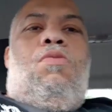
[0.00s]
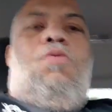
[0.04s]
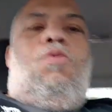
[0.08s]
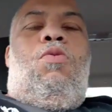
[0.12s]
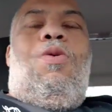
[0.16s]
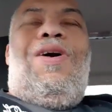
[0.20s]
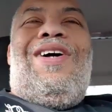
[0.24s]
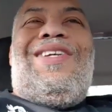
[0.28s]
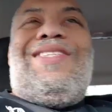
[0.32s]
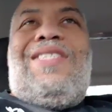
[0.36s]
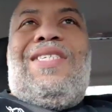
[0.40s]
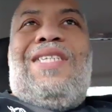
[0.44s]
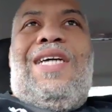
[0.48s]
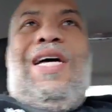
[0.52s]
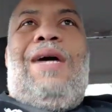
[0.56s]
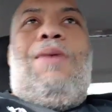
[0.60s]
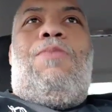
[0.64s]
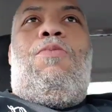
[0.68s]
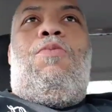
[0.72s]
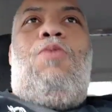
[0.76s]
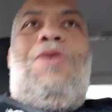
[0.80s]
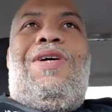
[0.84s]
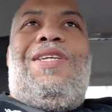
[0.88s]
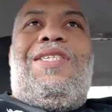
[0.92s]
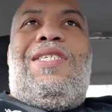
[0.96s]
What's
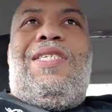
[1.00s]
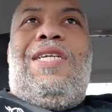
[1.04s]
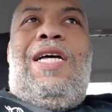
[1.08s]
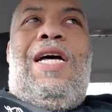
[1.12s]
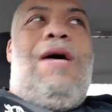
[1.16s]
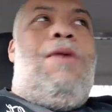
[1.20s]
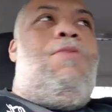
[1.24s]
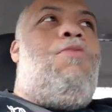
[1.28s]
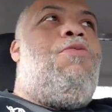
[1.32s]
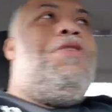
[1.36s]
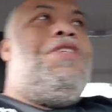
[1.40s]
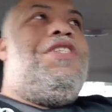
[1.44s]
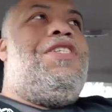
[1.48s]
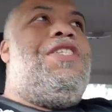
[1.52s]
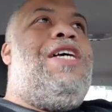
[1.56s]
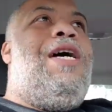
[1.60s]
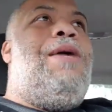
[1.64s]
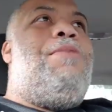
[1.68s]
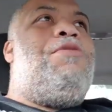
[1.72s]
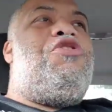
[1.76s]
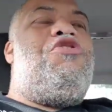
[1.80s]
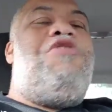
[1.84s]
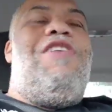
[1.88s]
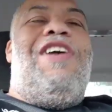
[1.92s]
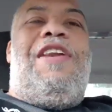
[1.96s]
up? What's up? What's
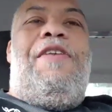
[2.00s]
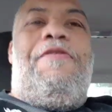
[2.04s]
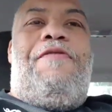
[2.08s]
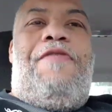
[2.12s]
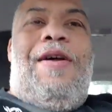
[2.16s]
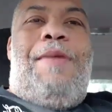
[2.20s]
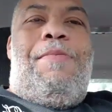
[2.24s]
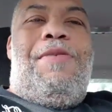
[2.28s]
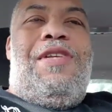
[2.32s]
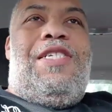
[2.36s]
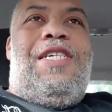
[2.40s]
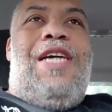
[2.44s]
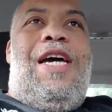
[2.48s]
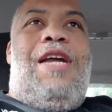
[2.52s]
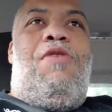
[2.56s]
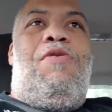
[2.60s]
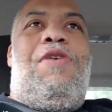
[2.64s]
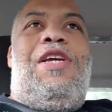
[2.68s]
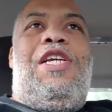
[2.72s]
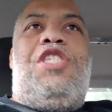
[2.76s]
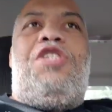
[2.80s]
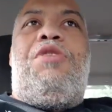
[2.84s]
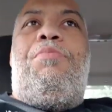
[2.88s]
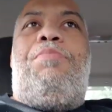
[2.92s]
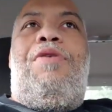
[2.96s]
up? Strickland Family Channel.
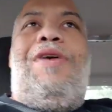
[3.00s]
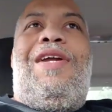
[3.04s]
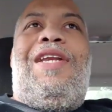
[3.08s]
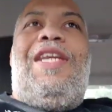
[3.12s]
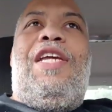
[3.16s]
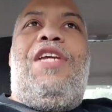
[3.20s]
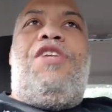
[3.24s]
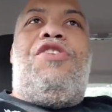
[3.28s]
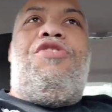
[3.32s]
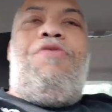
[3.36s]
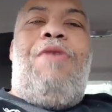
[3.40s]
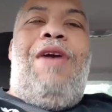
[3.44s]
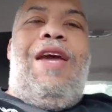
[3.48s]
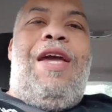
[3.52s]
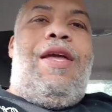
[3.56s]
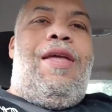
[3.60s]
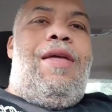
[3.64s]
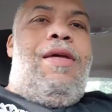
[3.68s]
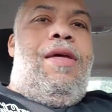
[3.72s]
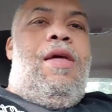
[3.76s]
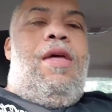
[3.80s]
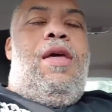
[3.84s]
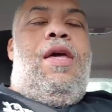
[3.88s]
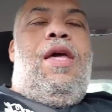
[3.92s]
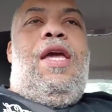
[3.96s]
It's your boy D Strick
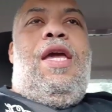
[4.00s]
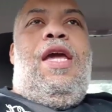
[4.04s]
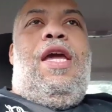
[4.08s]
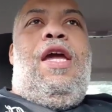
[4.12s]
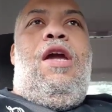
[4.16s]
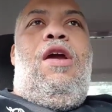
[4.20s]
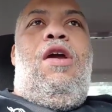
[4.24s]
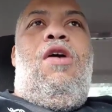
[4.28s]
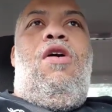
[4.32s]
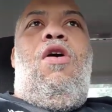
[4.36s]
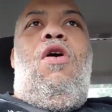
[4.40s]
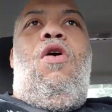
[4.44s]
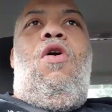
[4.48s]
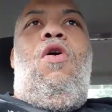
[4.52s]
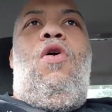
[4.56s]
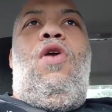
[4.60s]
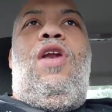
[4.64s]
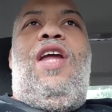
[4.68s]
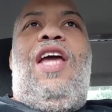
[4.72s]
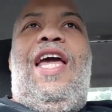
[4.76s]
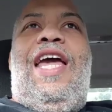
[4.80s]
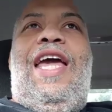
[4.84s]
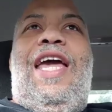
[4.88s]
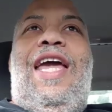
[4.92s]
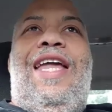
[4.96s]
here on
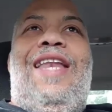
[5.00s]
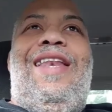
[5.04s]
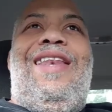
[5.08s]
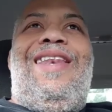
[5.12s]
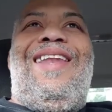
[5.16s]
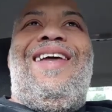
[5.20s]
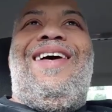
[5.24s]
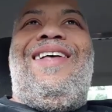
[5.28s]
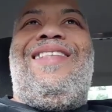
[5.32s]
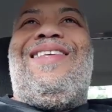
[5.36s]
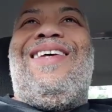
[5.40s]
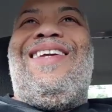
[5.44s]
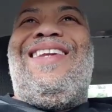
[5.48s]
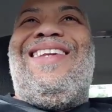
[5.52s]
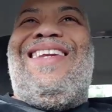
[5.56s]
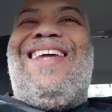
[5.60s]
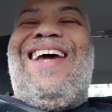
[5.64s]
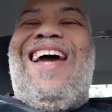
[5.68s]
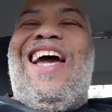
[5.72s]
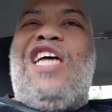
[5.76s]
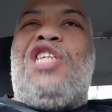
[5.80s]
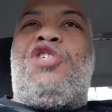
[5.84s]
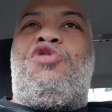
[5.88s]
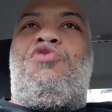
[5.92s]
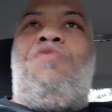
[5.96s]
another
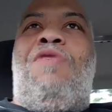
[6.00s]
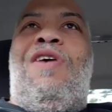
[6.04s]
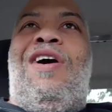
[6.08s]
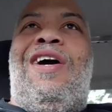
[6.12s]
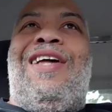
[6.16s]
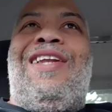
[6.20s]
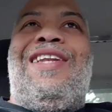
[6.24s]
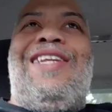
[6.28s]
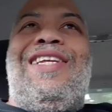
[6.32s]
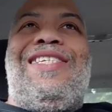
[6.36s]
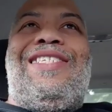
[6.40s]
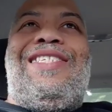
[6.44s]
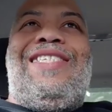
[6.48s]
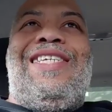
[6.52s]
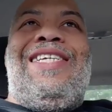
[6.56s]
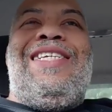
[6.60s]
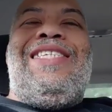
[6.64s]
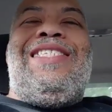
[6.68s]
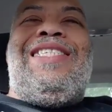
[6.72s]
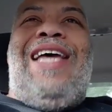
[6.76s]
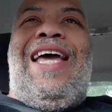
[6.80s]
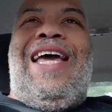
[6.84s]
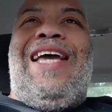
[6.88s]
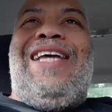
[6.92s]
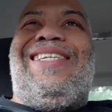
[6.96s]
dash run. This
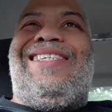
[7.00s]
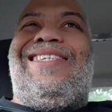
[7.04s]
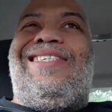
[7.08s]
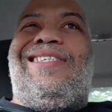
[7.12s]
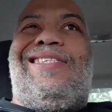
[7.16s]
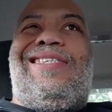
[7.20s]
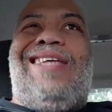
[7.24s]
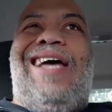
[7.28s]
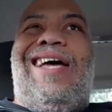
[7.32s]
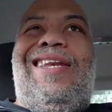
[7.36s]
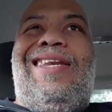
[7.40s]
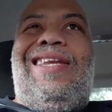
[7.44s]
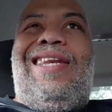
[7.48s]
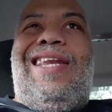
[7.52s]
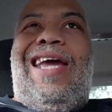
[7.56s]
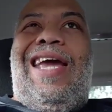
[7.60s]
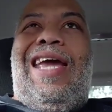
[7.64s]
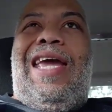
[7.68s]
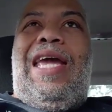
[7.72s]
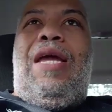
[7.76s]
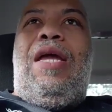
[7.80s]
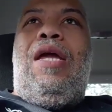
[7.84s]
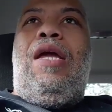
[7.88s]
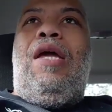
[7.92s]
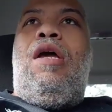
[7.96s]
is a
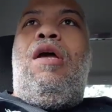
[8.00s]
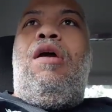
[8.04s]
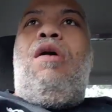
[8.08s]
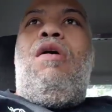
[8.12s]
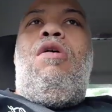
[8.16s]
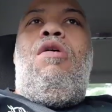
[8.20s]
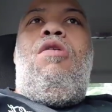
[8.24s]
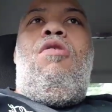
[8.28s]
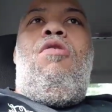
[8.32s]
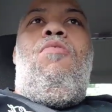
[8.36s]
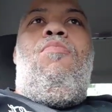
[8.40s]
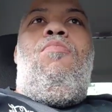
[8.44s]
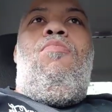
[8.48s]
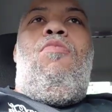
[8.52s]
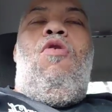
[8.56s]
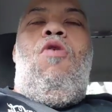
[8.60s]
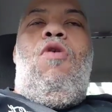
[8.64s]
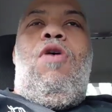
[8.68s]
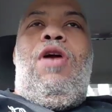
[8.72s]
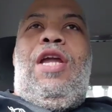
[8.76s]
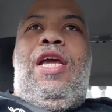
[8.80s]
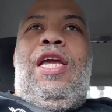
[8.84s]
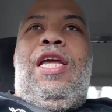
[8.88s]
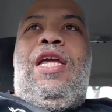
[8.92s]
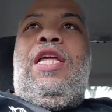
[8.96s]
Sunday
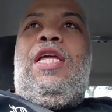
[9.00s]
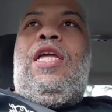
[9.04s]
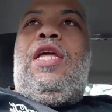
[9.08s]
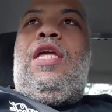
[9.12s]
morning.